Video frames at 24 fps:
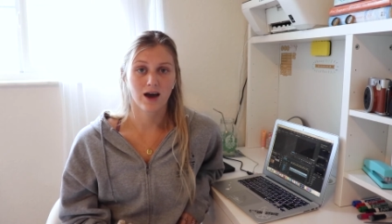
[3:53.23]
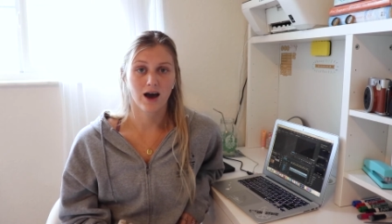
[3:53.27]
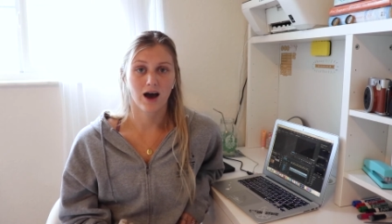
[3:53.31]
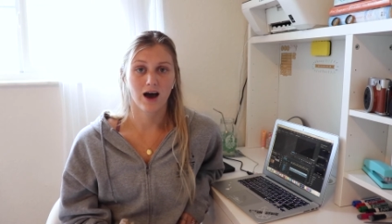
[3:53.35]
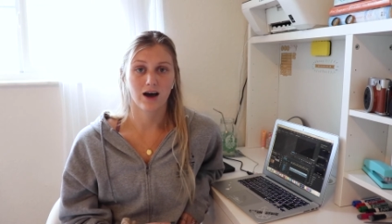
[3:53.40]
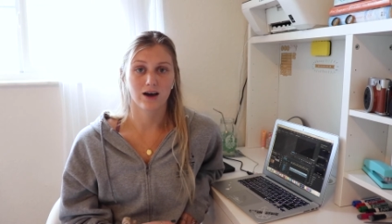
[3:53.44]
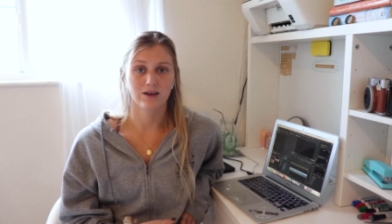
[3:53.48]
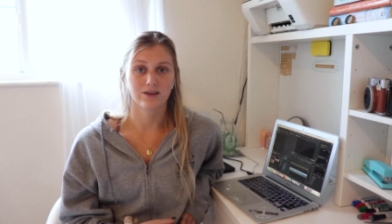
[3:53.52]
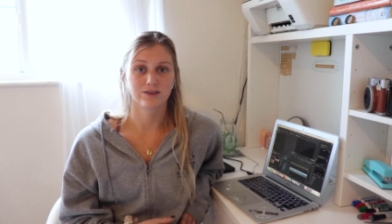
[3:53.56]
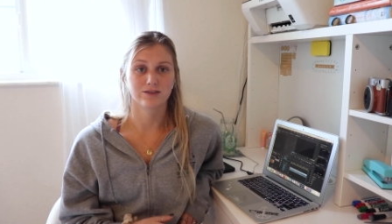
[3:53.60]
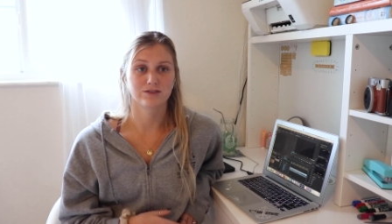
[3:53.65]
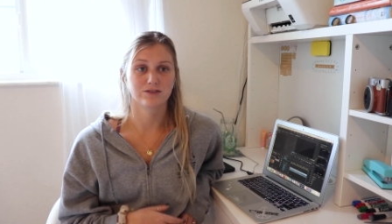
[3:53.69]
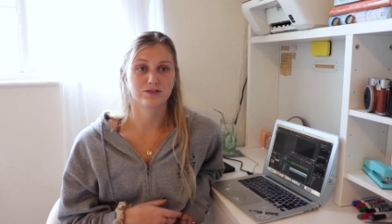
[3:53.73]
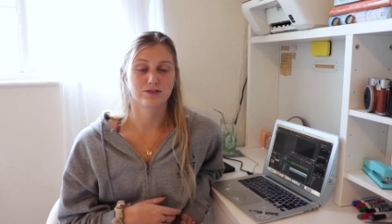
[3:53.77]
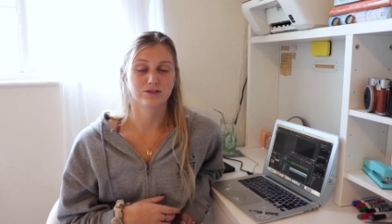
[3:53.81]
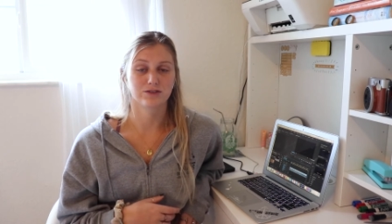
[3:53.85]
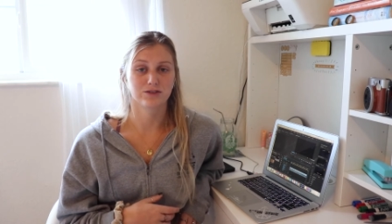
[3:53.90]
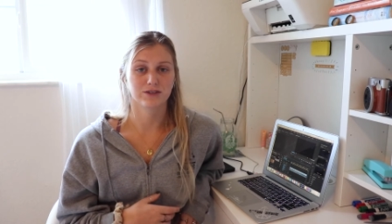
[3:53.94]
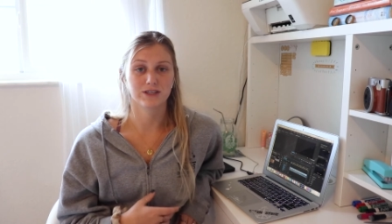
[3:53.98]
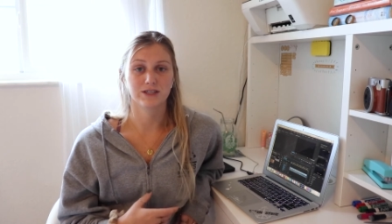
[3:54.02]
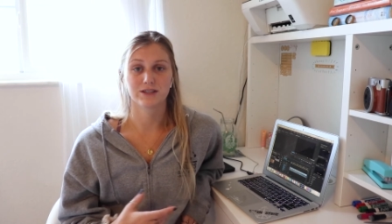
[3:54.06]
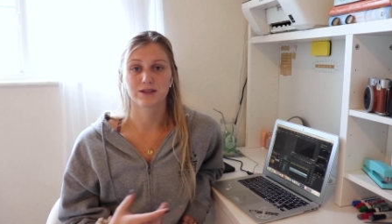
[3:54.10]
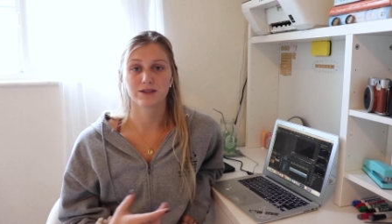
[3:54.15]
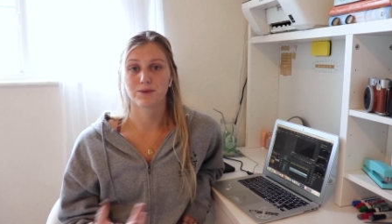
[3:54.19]
I'll
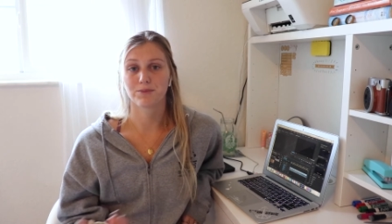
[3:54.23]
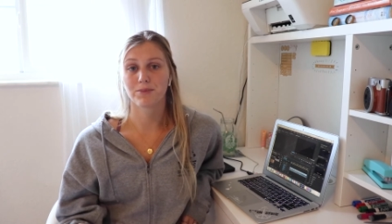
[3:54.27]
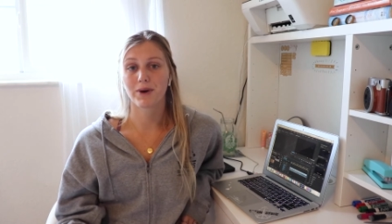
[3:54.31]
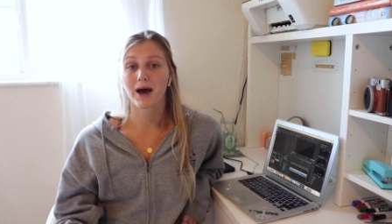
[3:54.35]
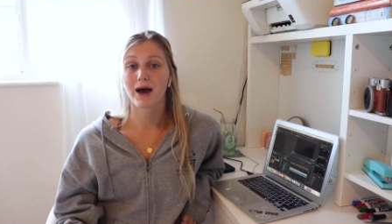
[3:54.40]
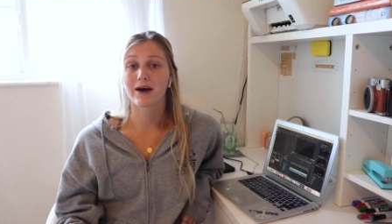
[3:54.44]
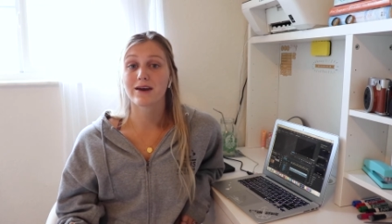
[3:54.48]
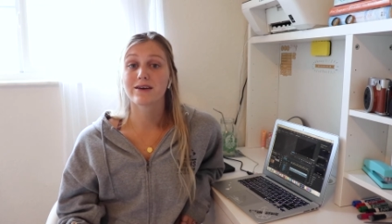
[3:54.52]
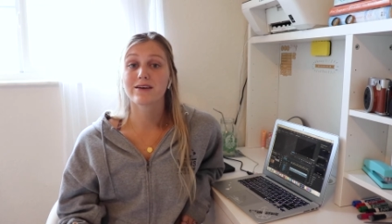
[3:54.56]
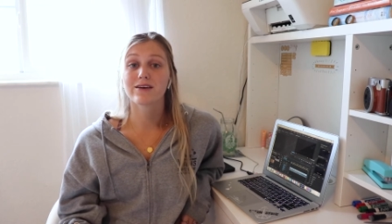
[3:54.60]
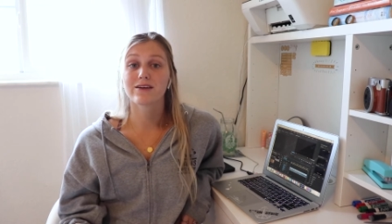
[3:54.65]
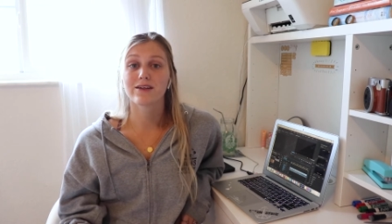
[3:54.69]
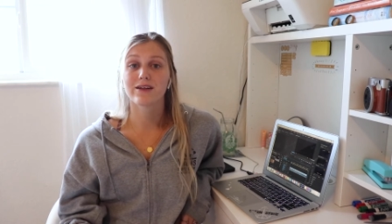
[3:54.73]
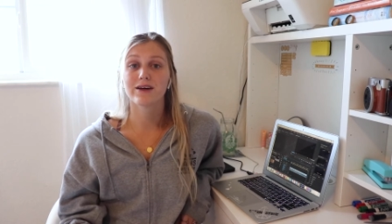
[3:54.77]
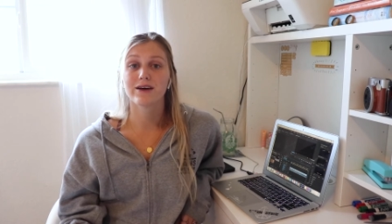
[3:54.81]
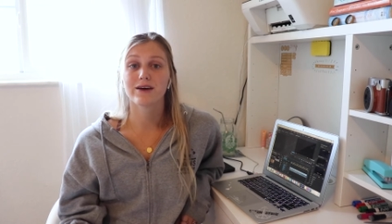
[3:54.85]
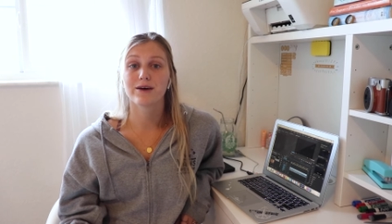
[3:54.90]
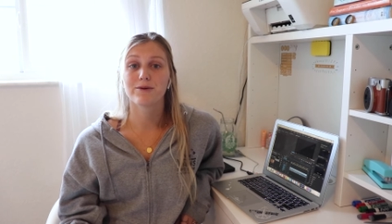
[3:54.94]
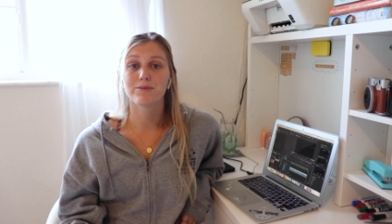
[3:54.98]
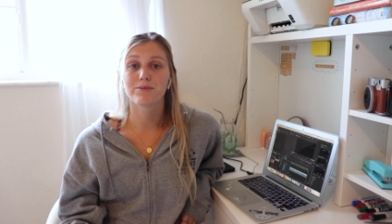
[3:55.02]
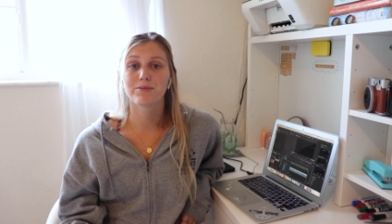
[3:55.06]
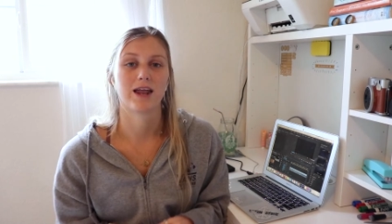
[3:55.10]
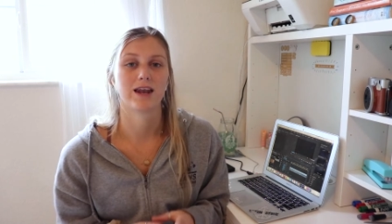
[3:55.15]
delete the bad clip.